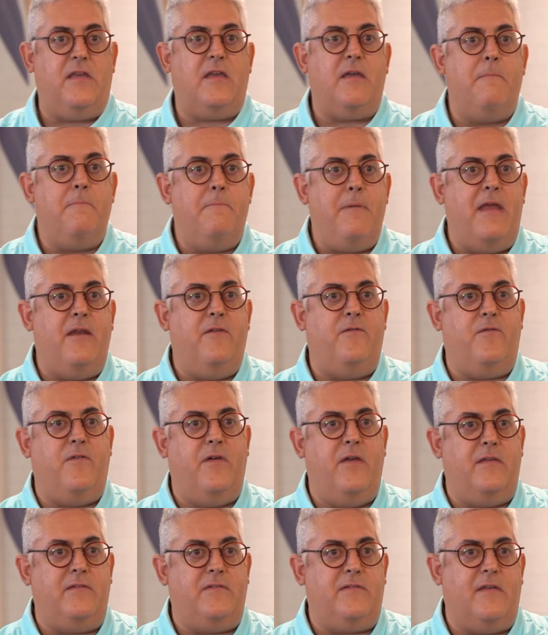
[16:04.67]
can
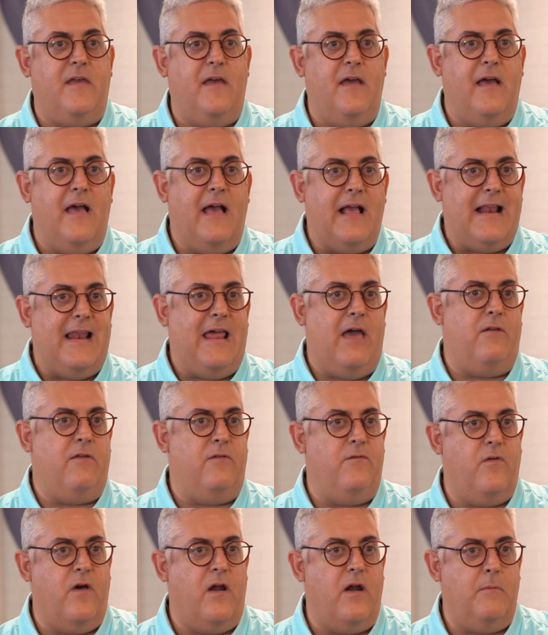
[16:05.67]
benefit a cloud
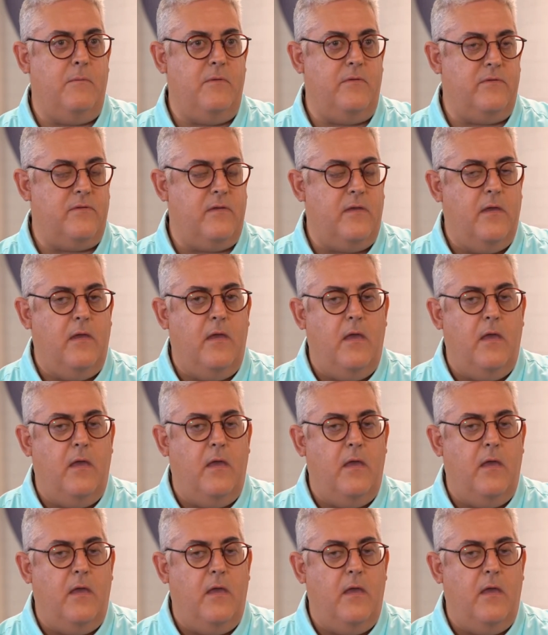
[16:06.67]
environment.